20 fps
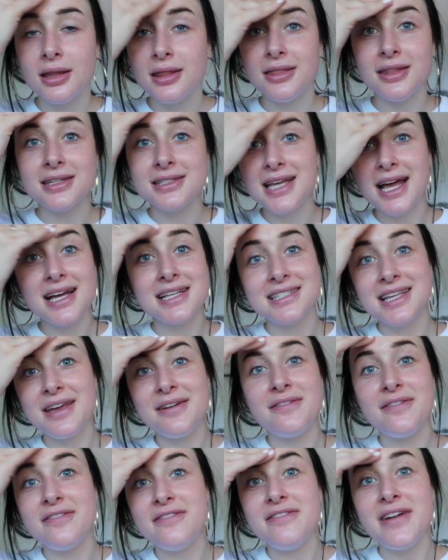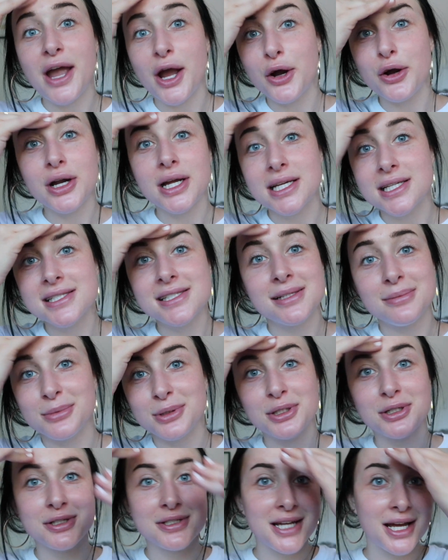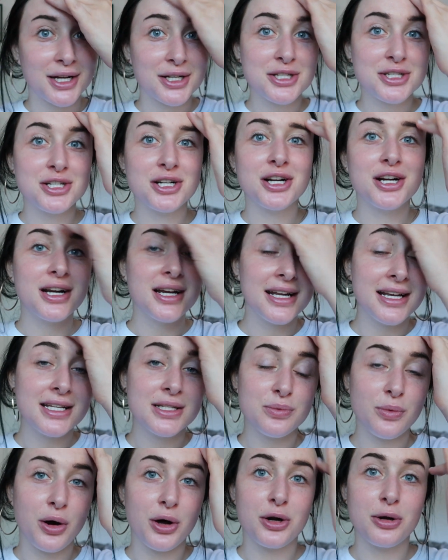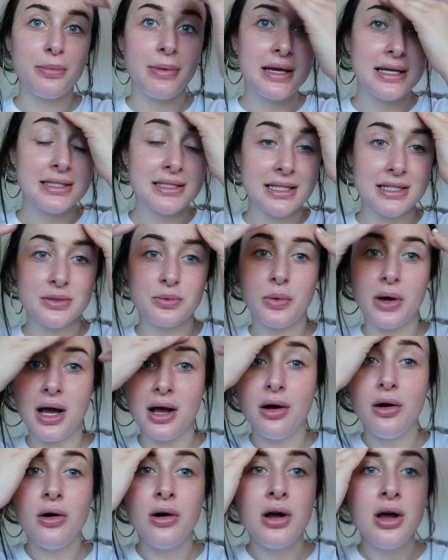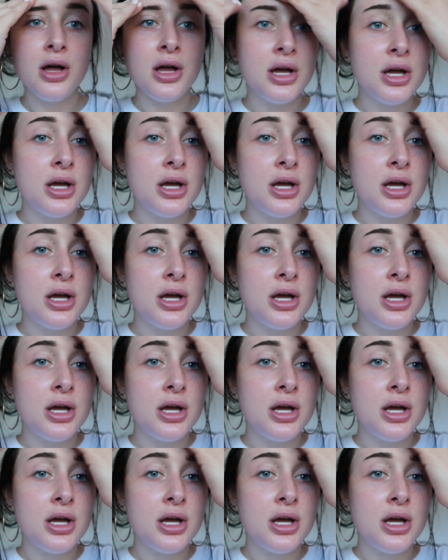This has a very similar texture. It is water-based as well.